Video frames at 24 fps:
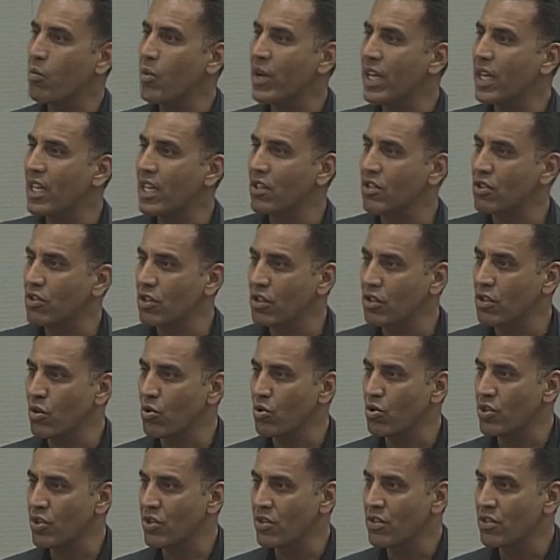really weak
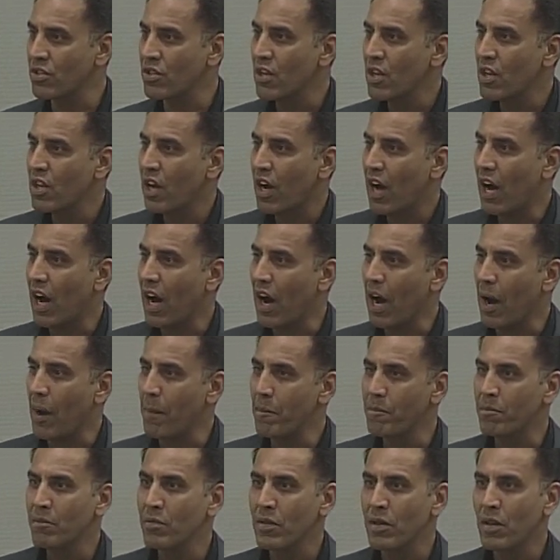institutions
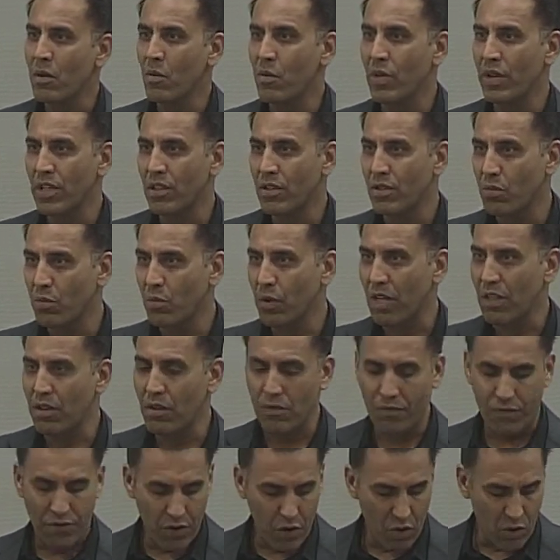
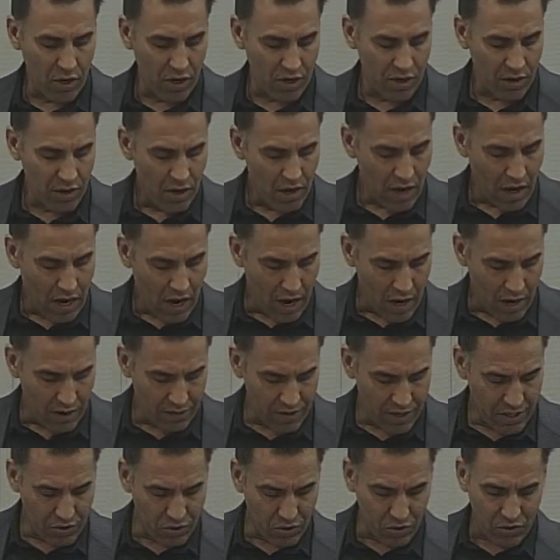with fewer
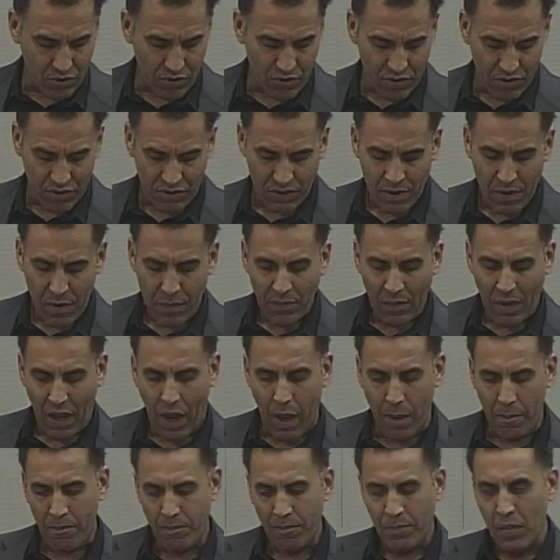resources.
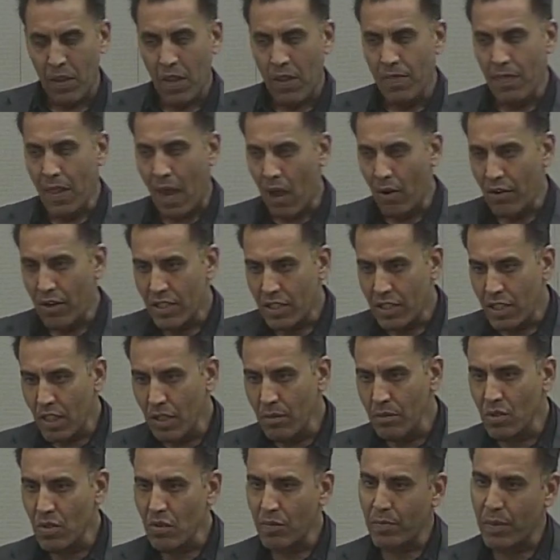Now,
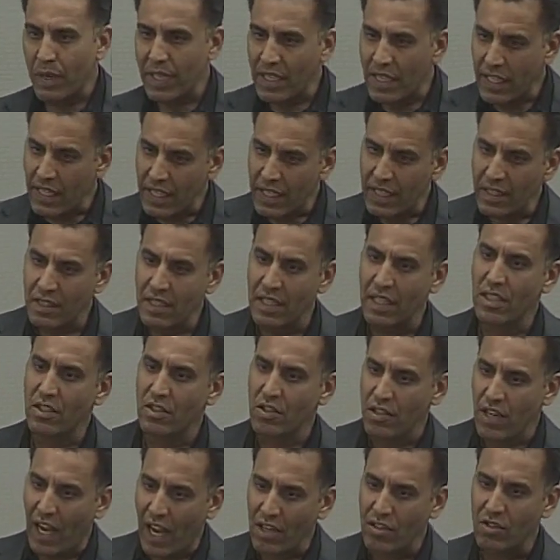in terms of bringing
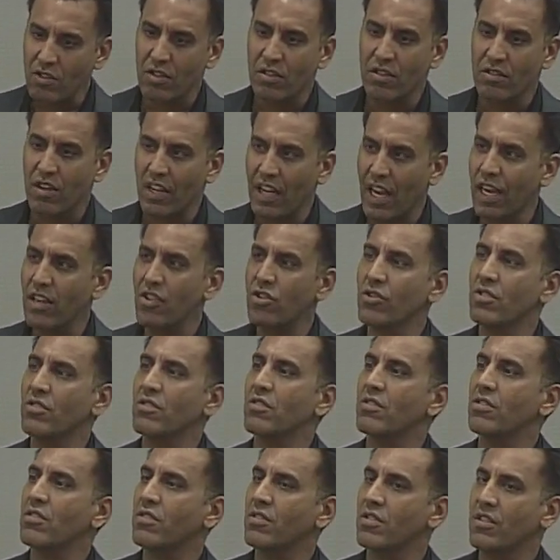in international
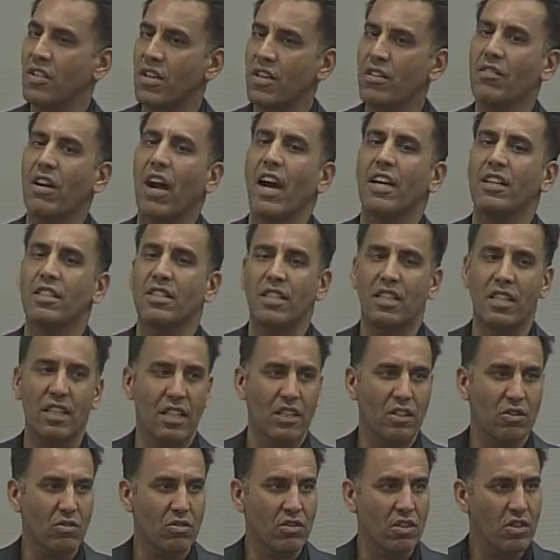relations
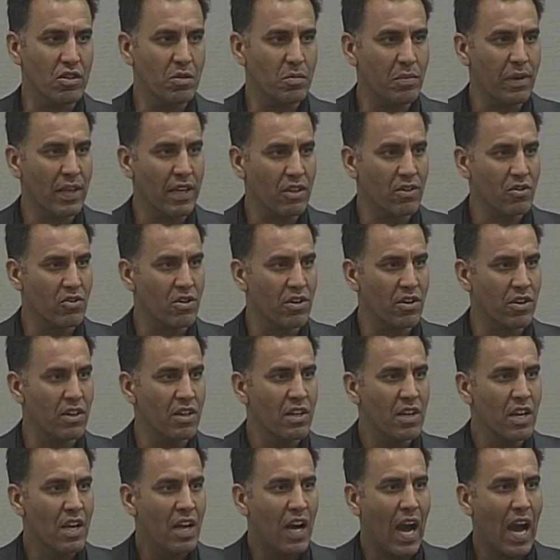theorizing into this
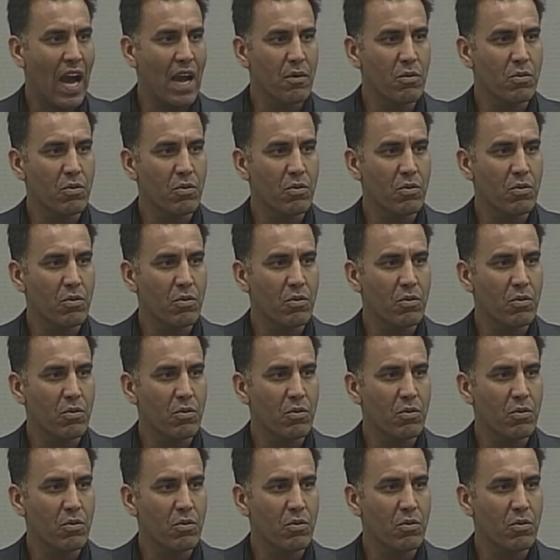picture,